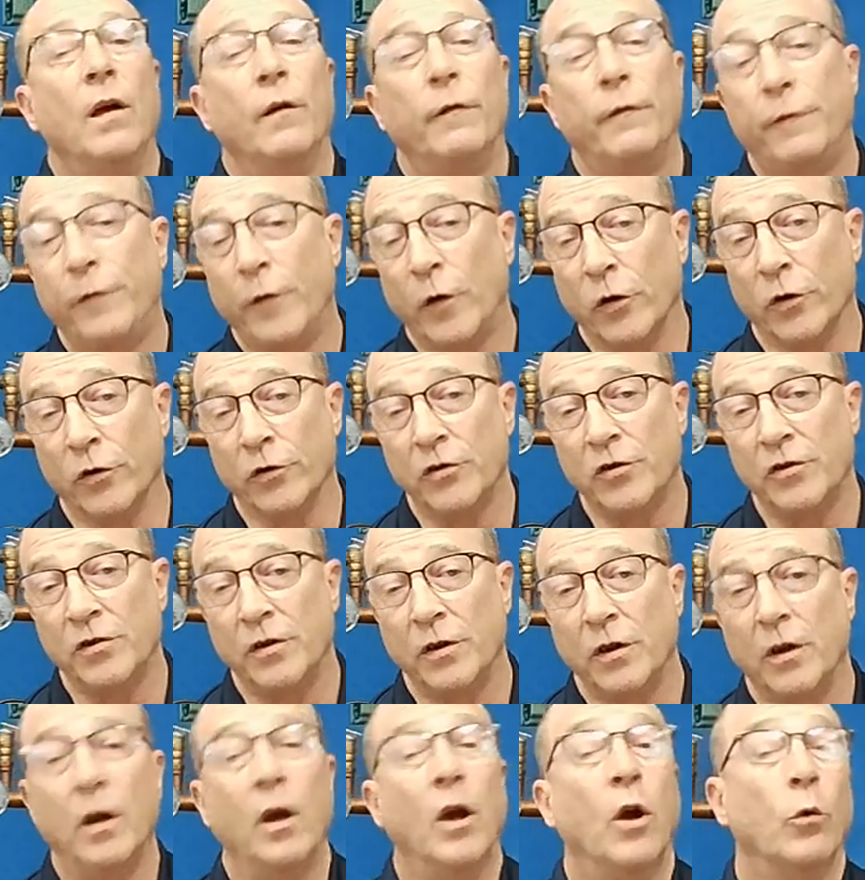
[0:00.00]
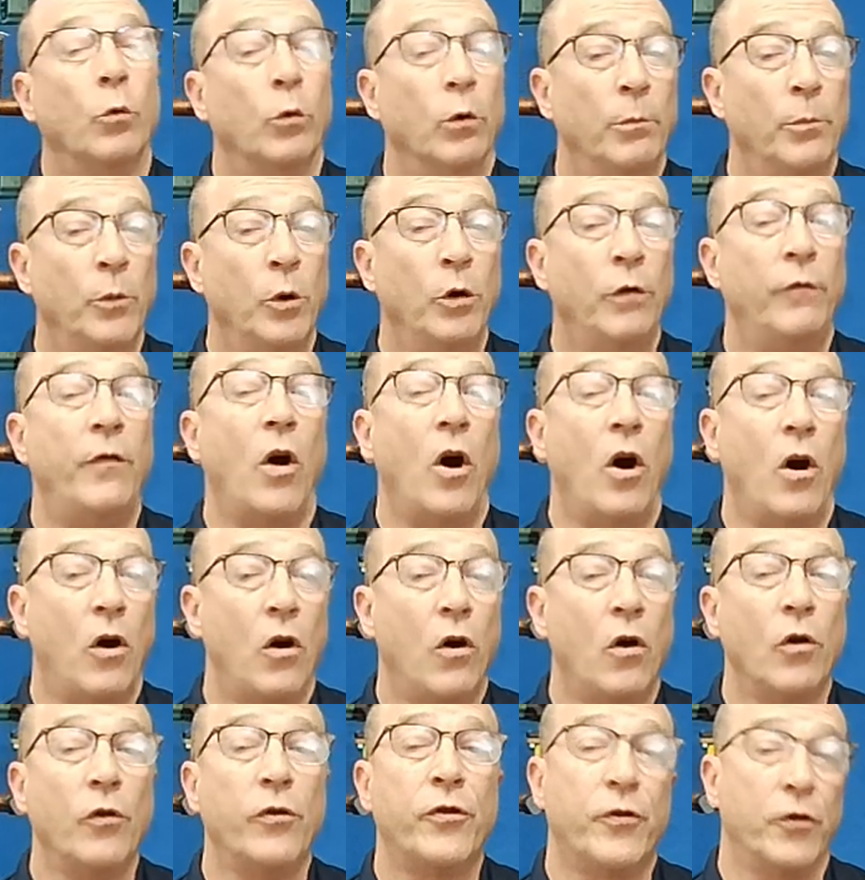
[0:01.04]
First, remove
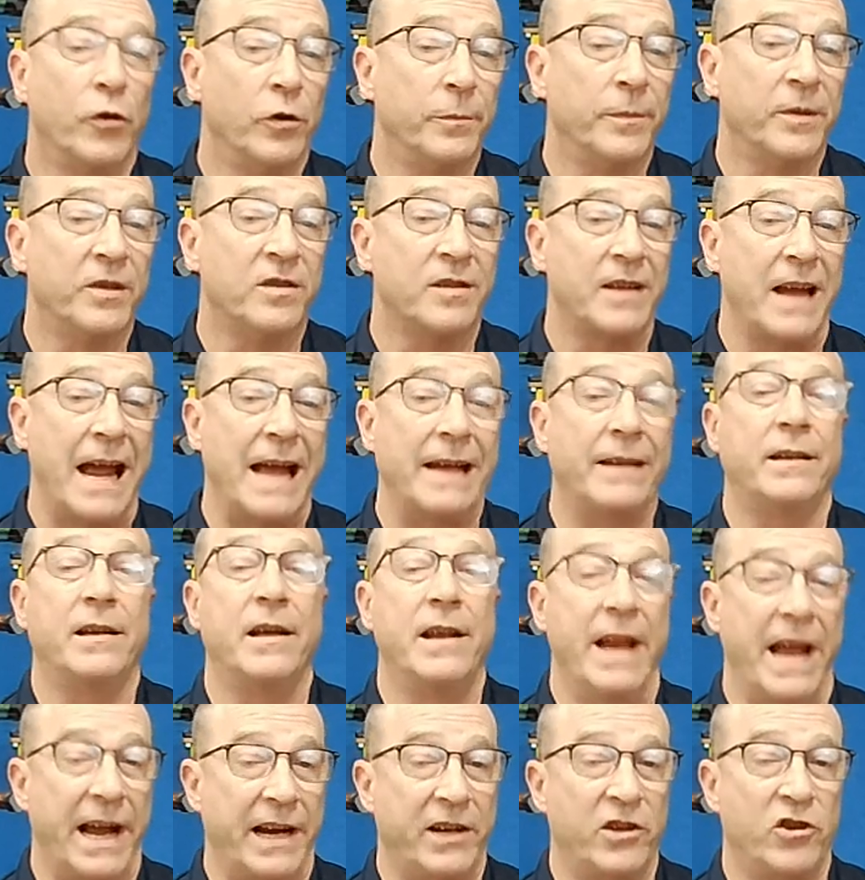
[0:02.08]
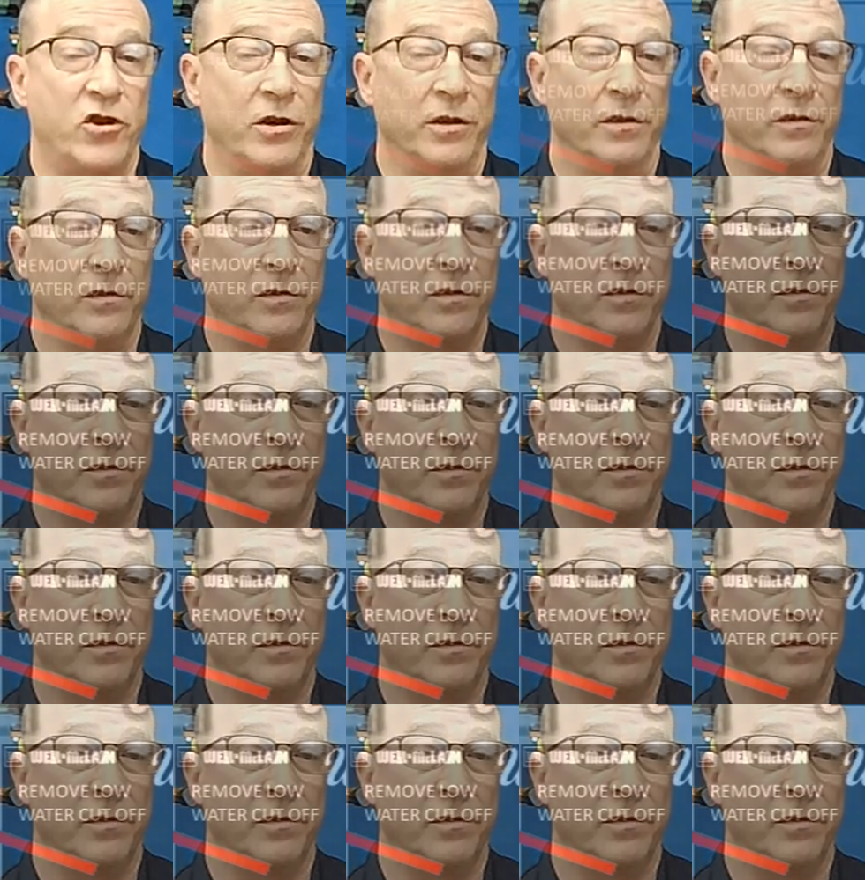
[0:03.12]
all thermostat connections,